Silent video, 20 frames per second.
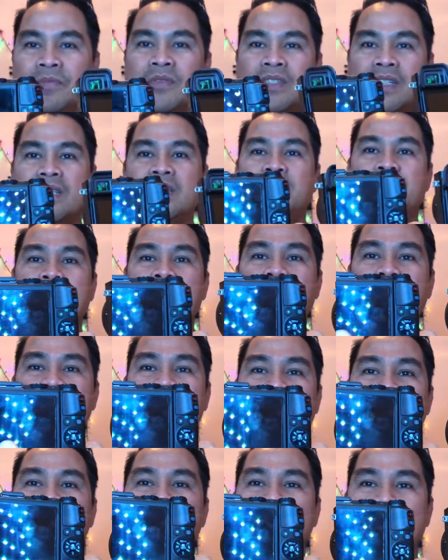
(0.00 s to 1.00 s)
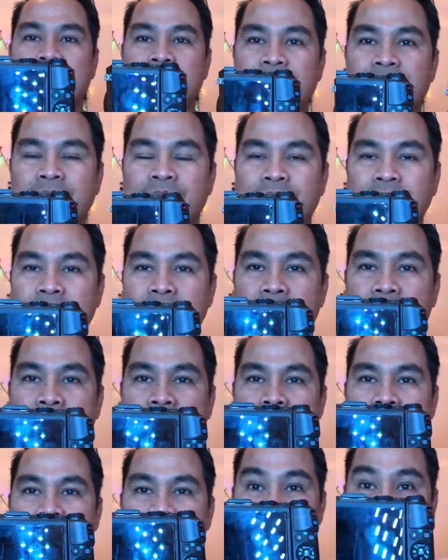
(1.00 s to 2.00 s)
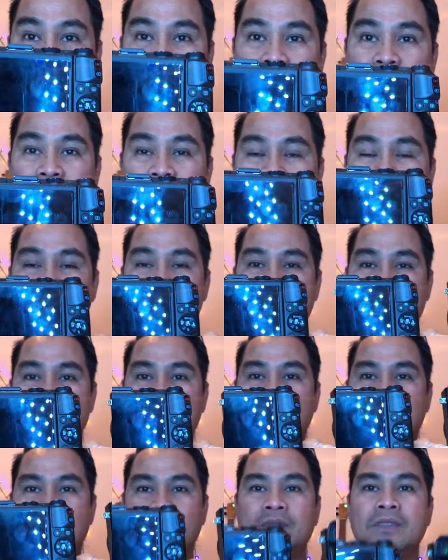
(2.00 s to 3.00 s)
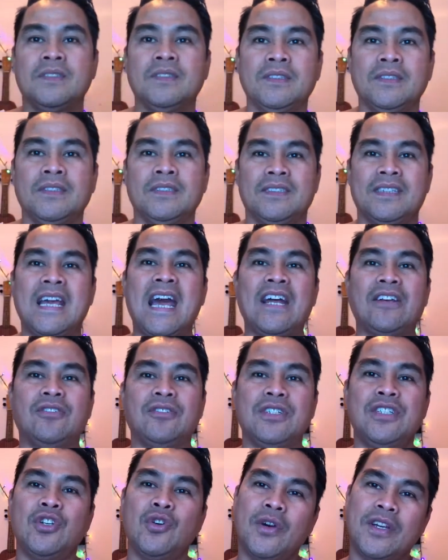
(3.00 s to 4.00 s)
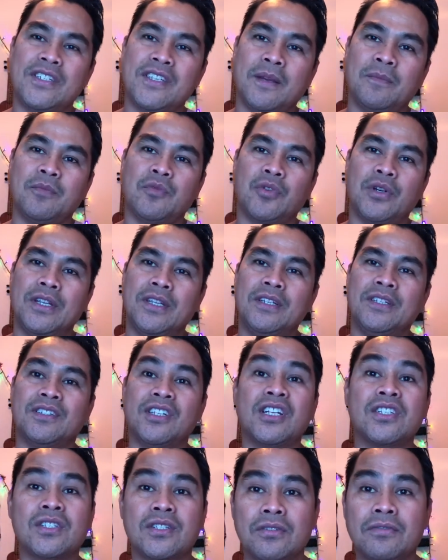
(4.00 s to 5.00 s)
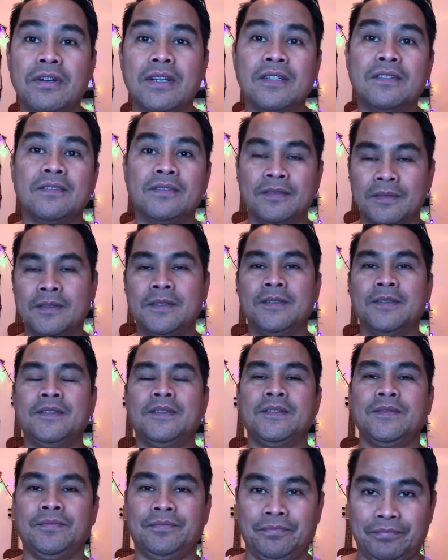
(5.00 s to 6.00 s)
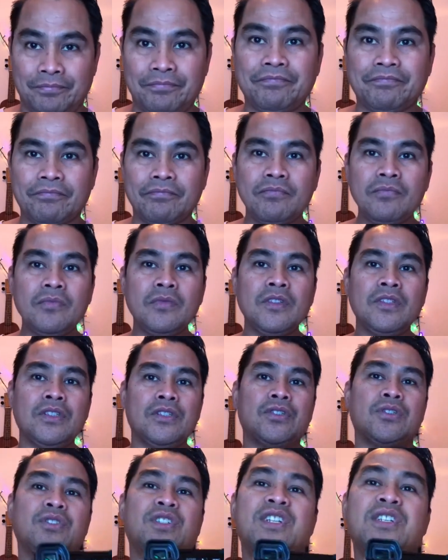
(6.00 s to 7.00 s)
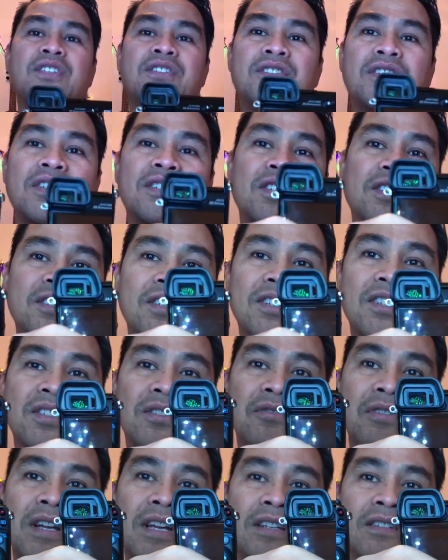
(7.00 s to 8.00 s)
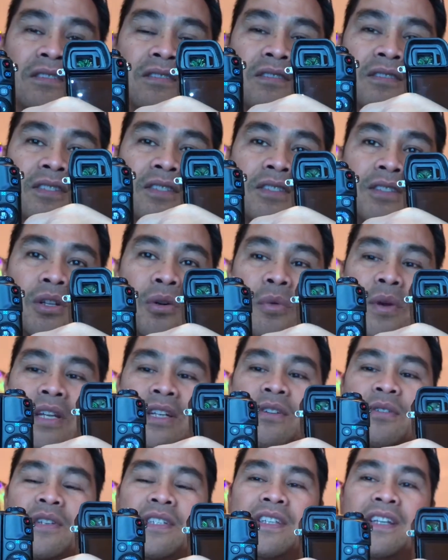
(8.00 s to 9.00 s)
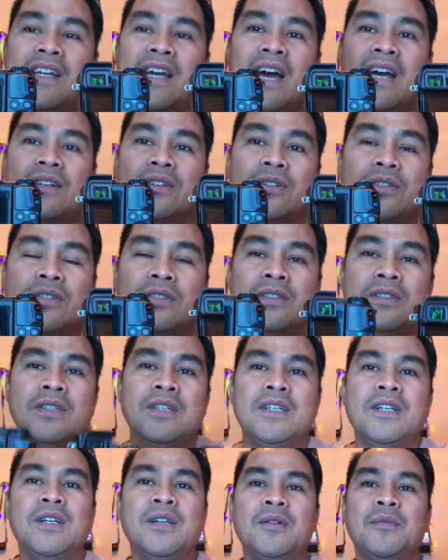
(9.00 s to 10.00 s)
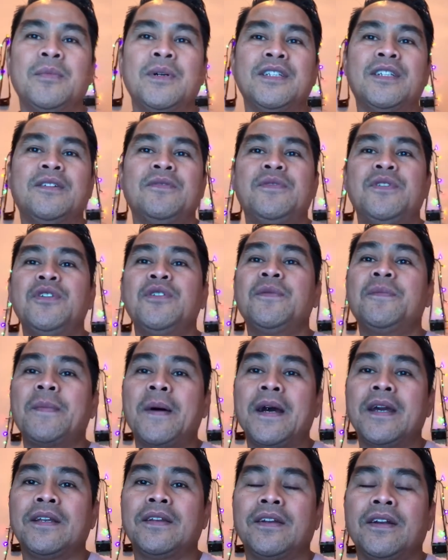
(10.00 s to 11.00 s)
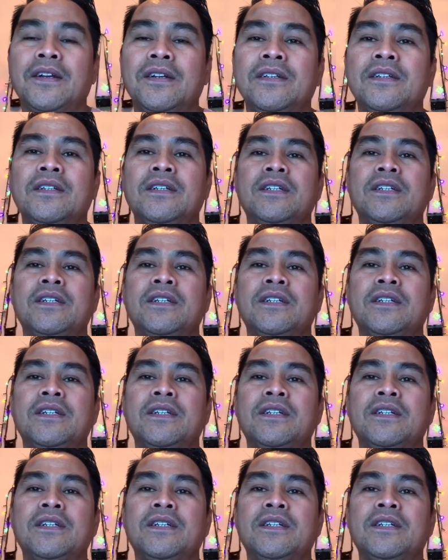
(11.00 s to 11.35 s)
It's a very nice screen for the Canon EOS M3 touch screen. So the screen, the winner is the Canon, but the viewfinder,